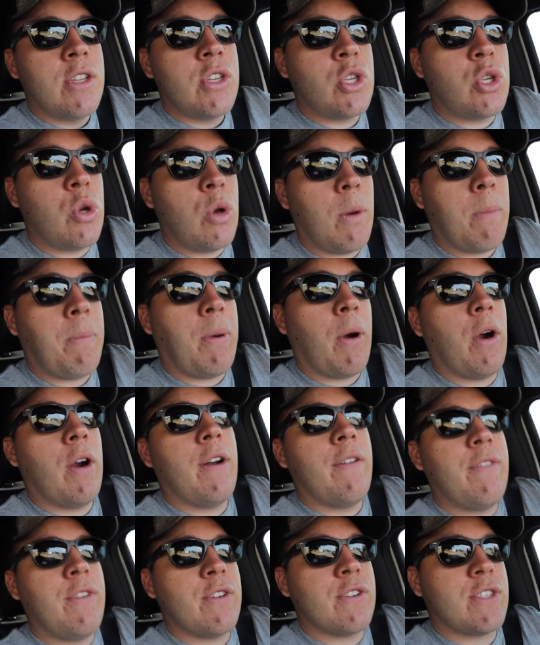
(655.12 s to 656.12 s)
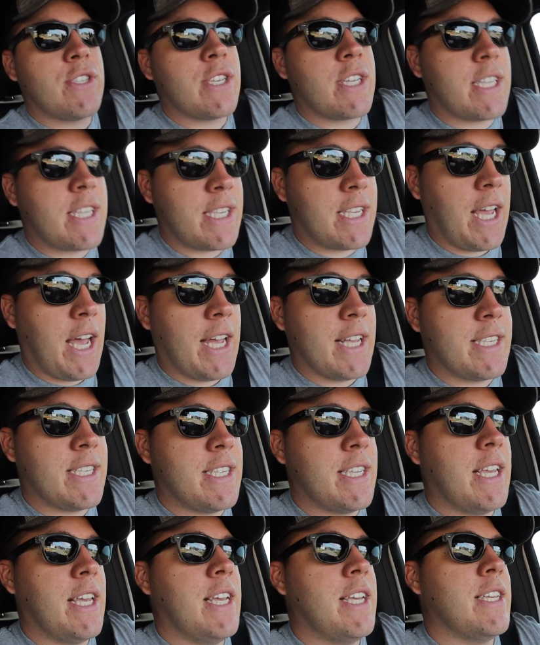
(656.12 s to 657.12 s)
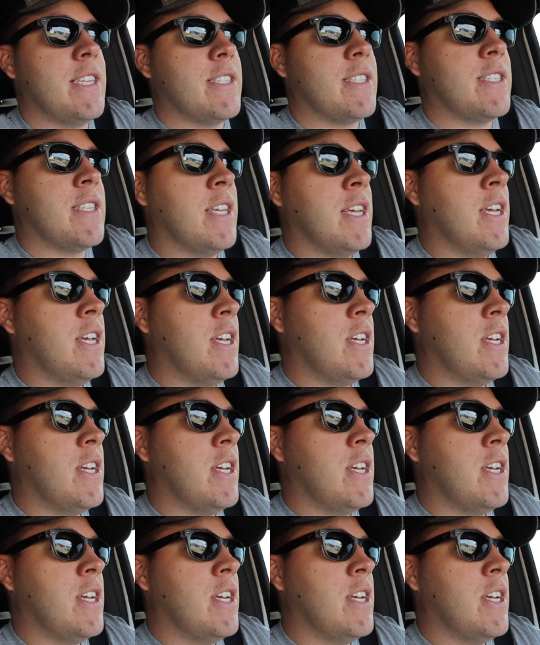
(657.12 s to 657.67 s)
to a part of your success is